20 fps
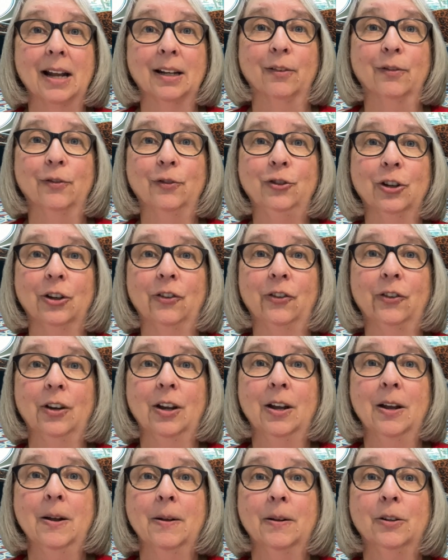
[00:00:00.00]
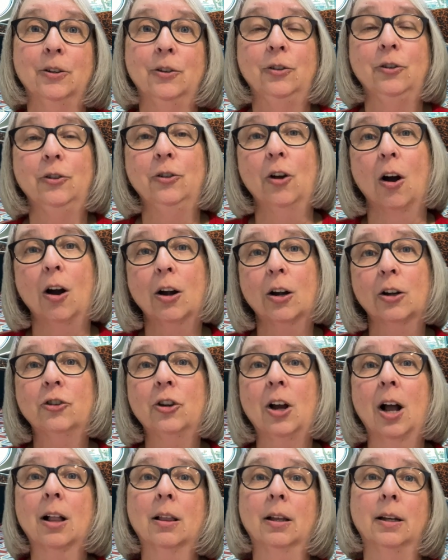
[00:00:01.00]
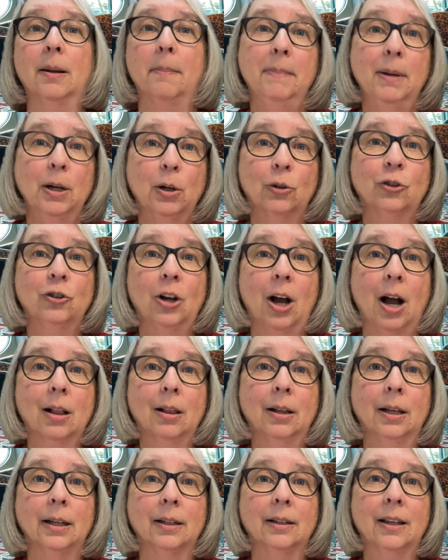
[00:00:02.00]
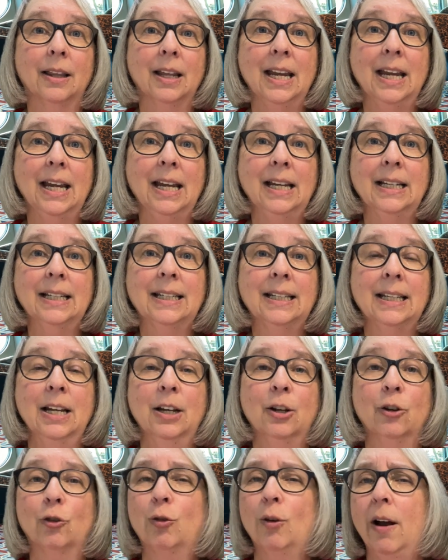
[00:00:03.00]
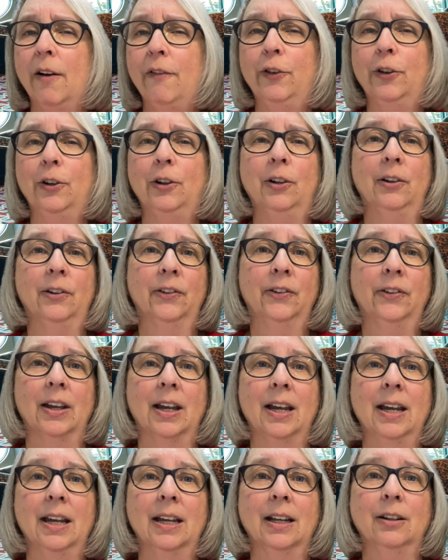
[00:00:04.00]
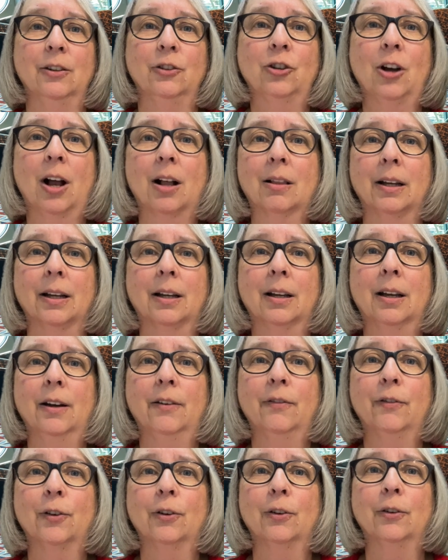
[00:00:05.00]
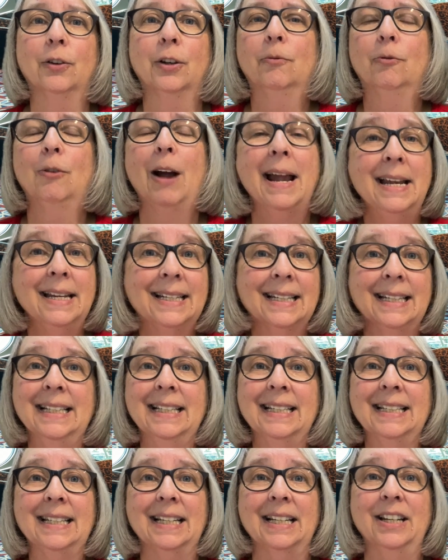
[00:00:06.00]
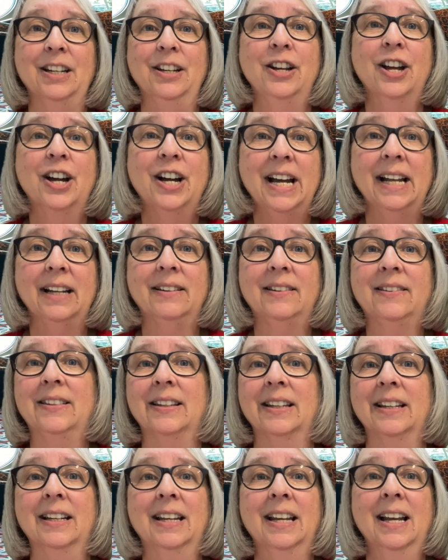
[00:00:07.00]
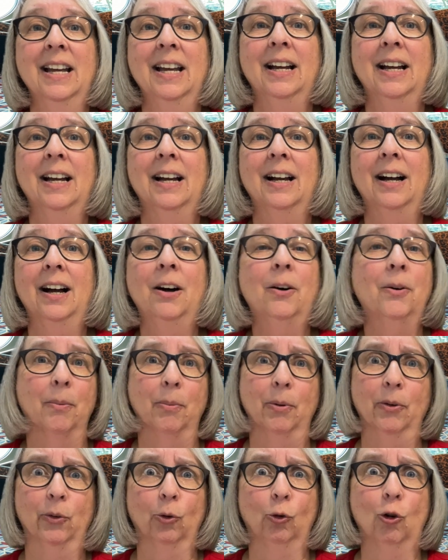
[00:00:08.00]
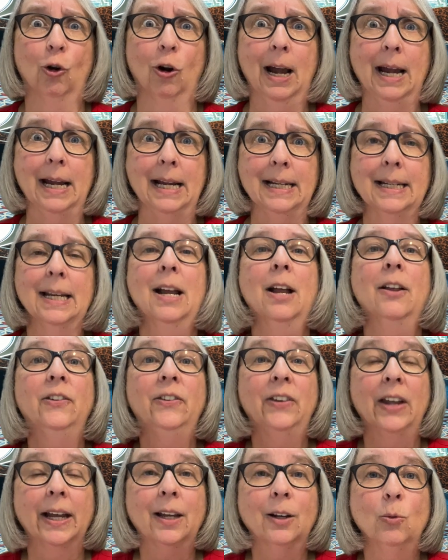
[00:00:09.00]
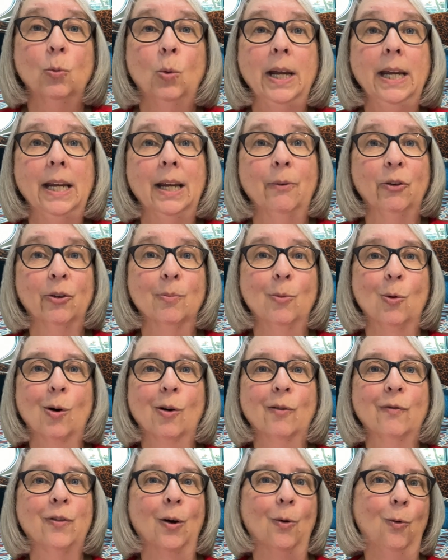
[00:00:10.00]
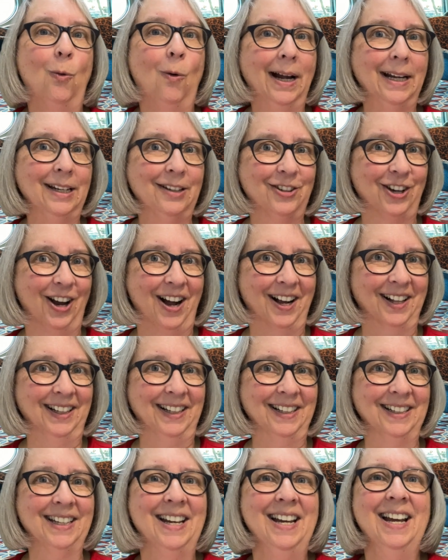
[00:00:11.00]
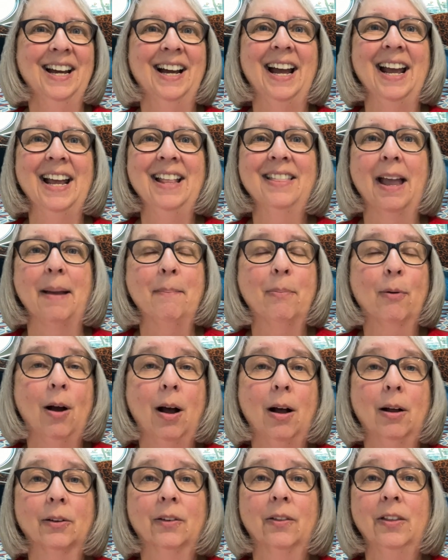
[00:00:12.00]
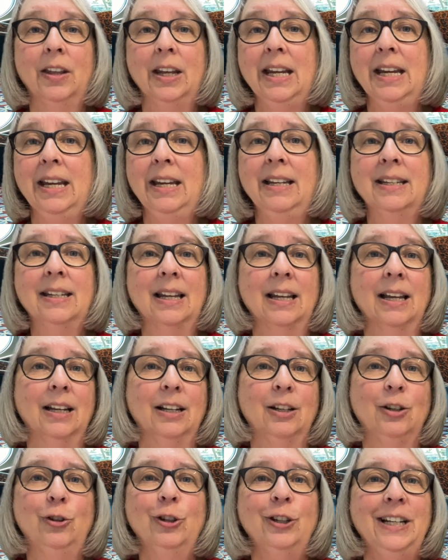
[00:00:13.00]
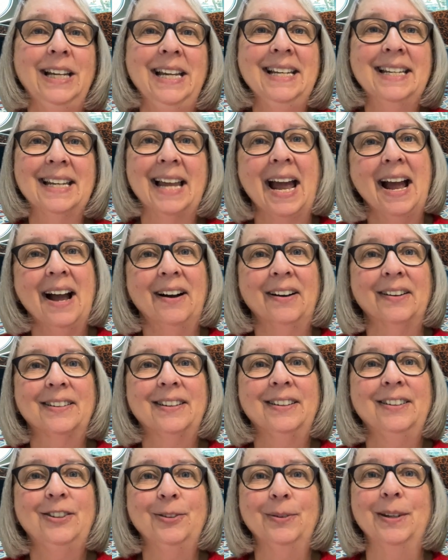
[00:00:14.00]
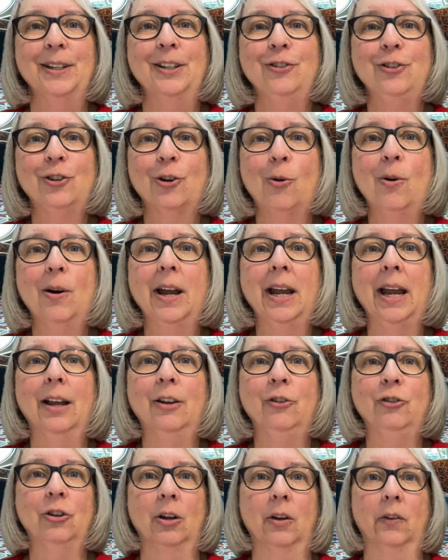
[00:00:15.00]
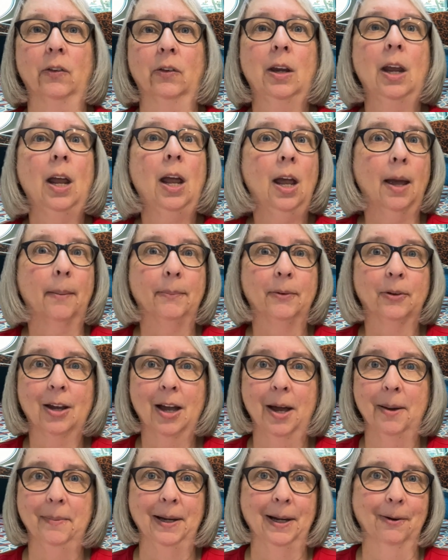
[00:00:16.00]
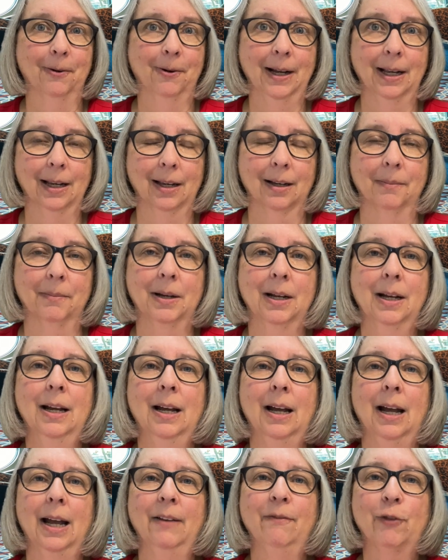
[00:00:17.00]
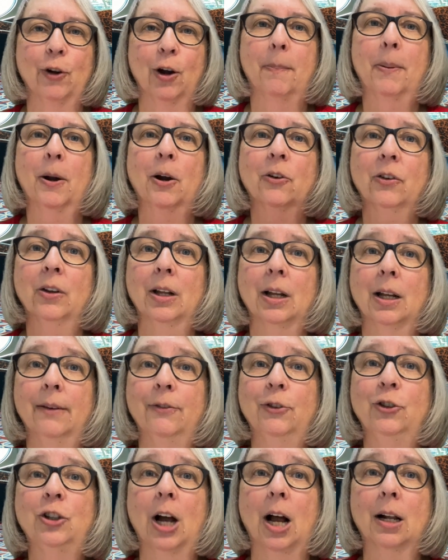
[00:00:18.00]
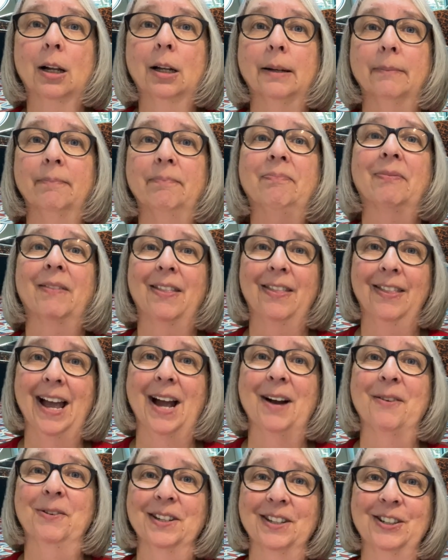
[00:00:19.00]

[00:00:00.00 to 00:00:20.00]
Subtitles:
of just dark chocolate and milk chocolate things, truffles and chocolate covered raisins and nuts, and oh, it was great. Second week, it was more of the white chocolate. And they brought these goodies out to enjoy and just kept coming with them. And for a person that loves chocolate, that was